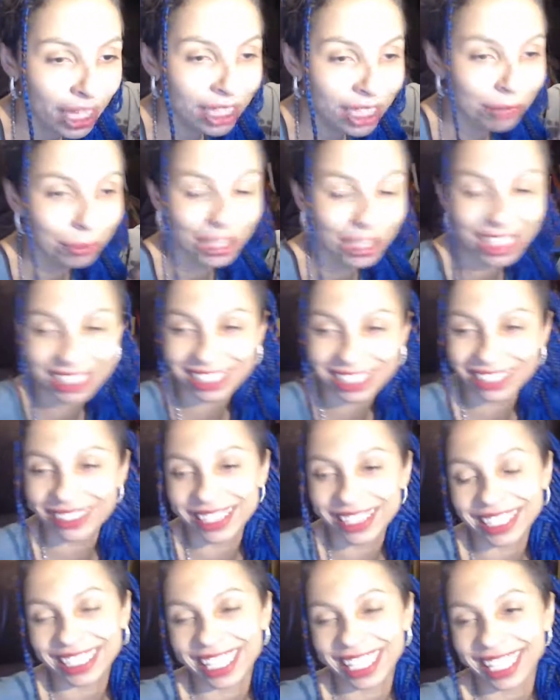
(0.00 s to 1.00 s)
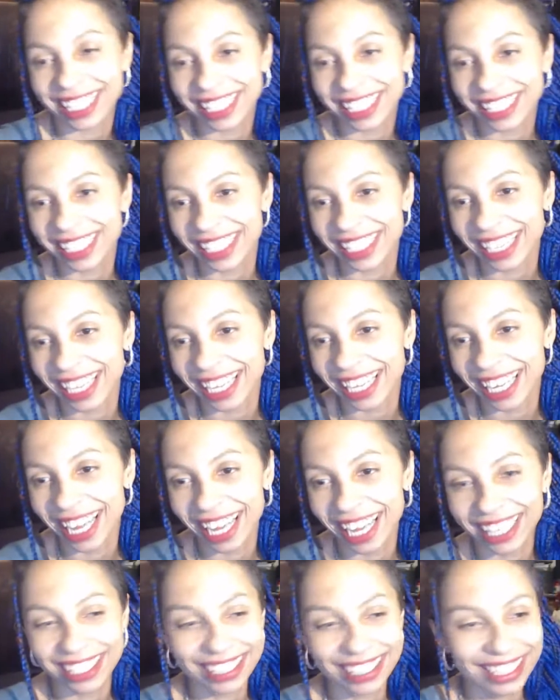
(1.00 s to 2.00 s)
We get so excited
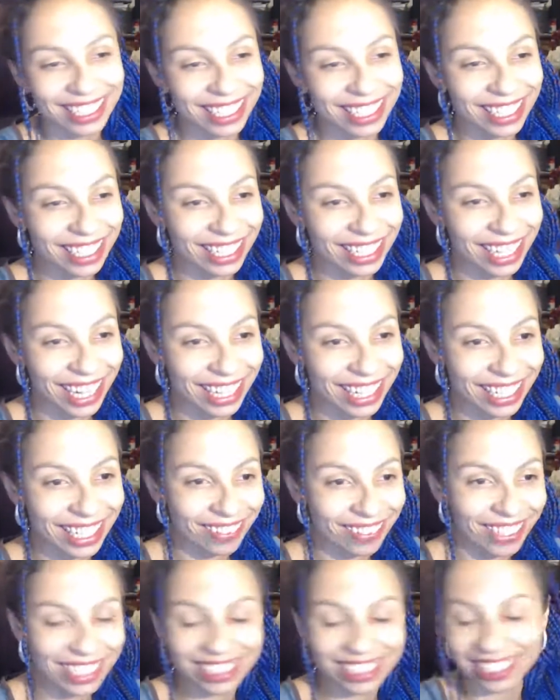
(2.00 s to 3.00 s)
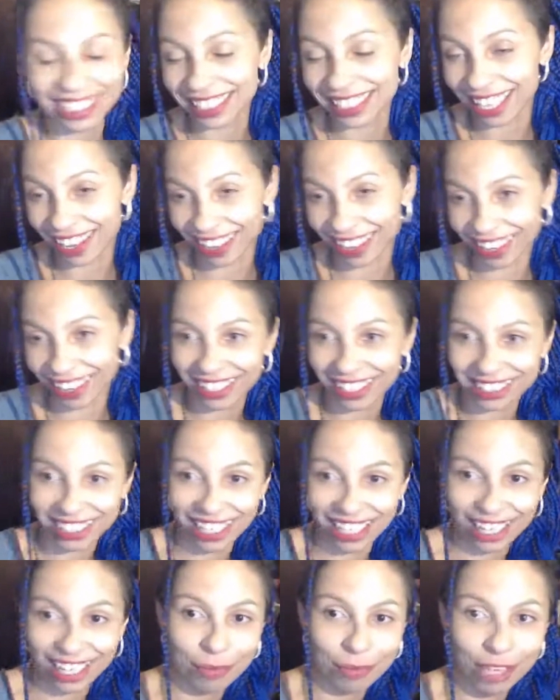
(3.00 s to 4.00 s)
and like because these ahas are
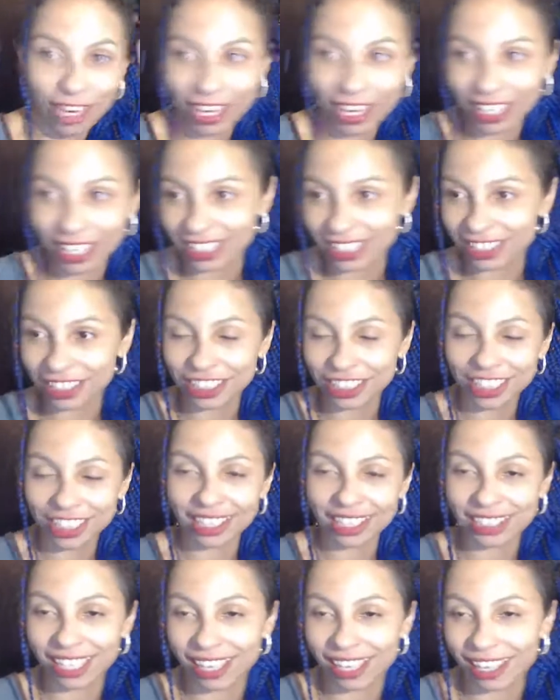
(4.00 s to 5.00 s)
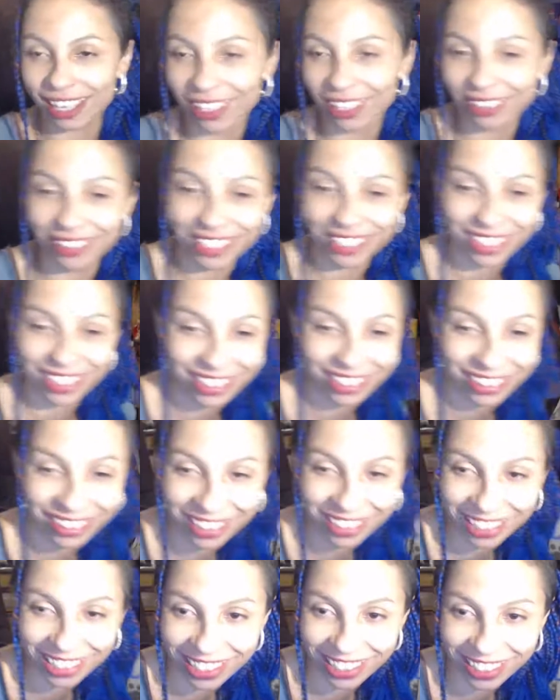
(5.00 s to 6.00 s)
like, oh my god, I need to share this aha with you,
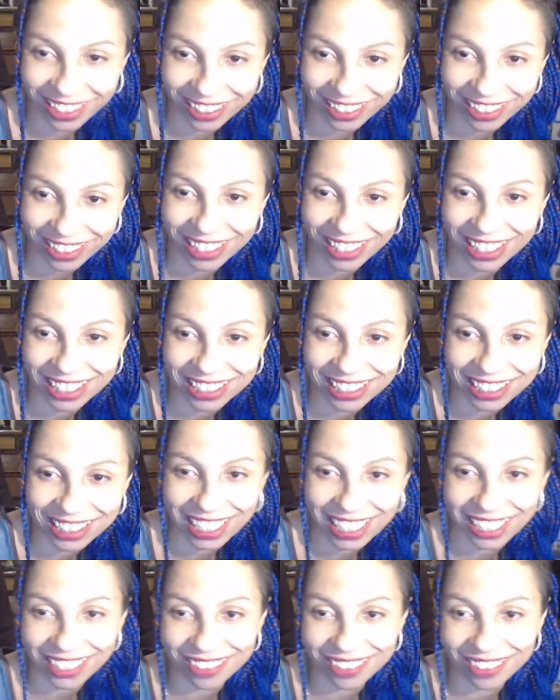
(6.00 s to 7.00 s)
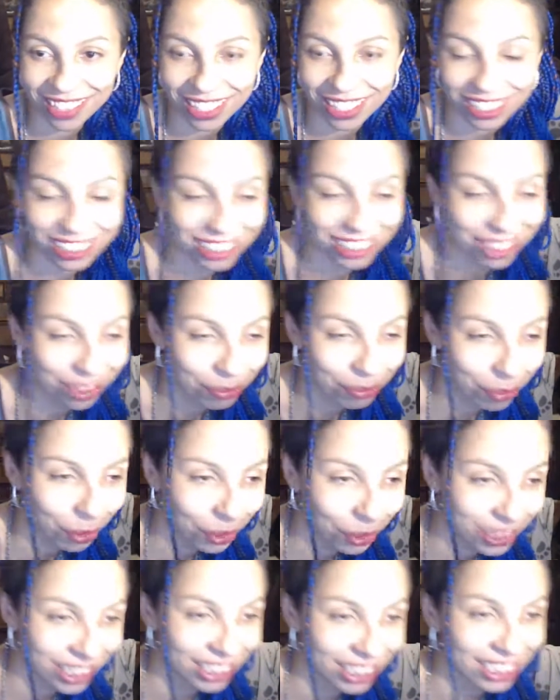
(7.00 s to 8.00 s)
and it's like, oh my god, it's so
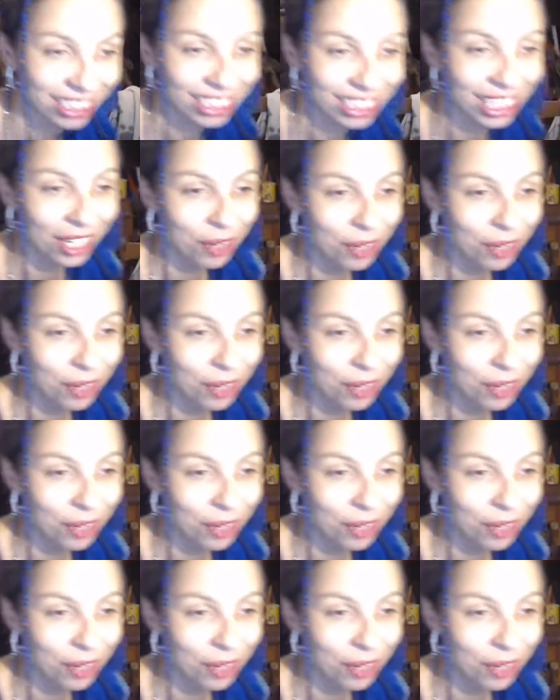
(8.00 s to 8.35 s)
important.